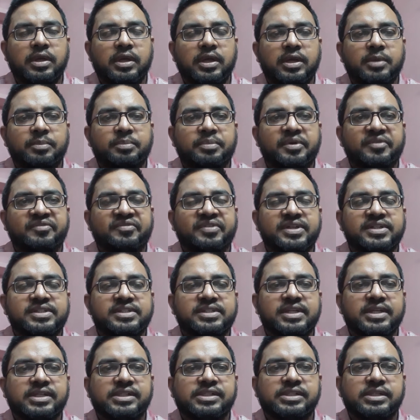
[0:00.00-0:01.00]
In previous
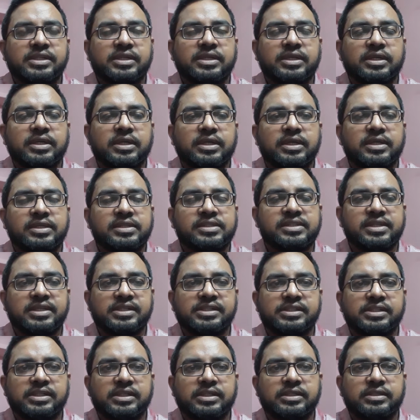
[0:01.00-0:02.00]

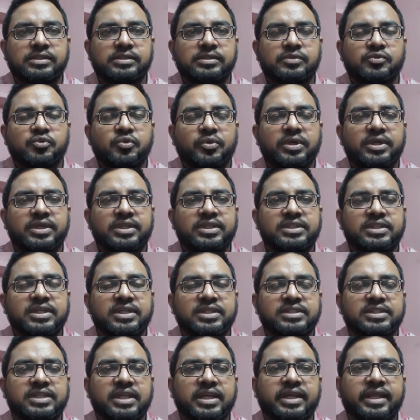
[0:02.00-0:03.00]
session we'll
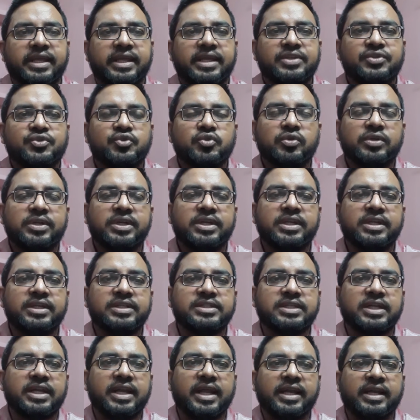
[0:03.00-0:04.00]
discuss that insulin
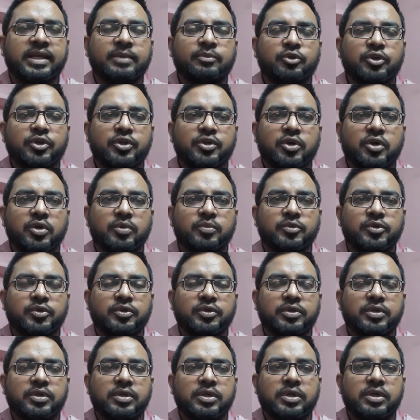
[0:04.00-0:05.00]
is an anabolic
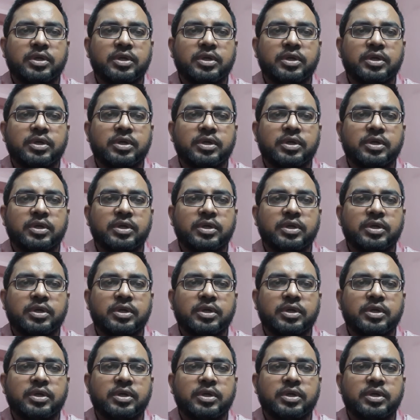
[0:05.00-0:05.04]
hormone